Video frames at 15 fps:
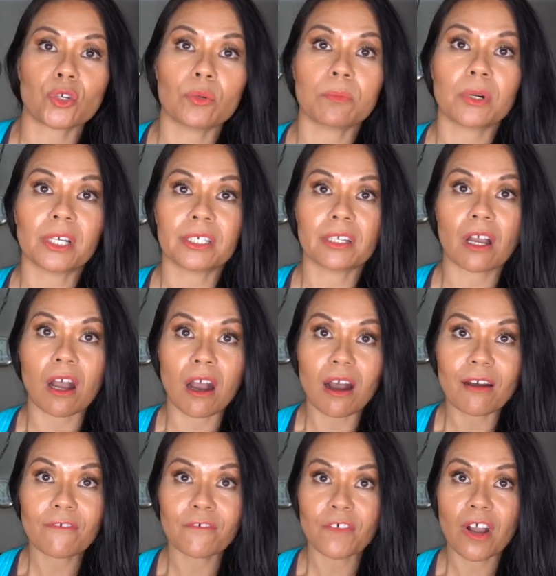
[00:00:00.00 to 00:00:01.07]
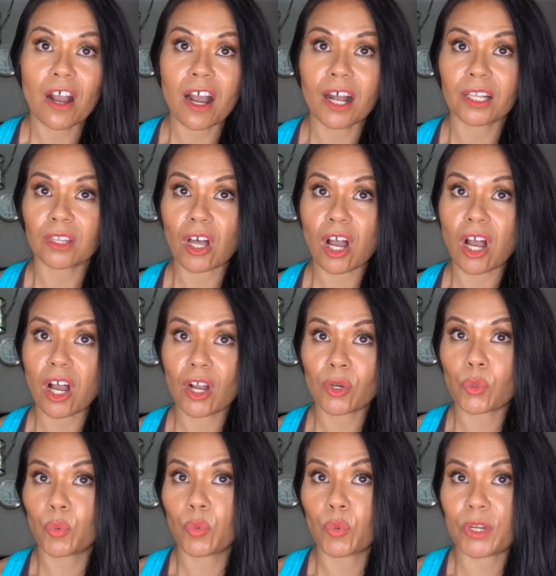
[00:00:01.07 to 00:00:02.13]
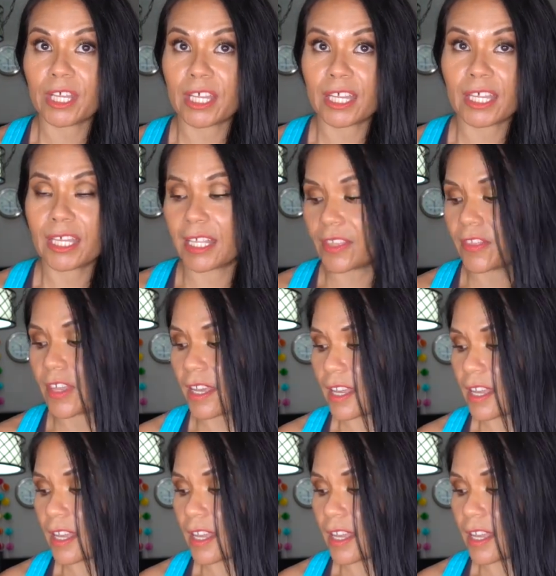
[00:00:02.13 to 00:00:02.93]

coupon off along with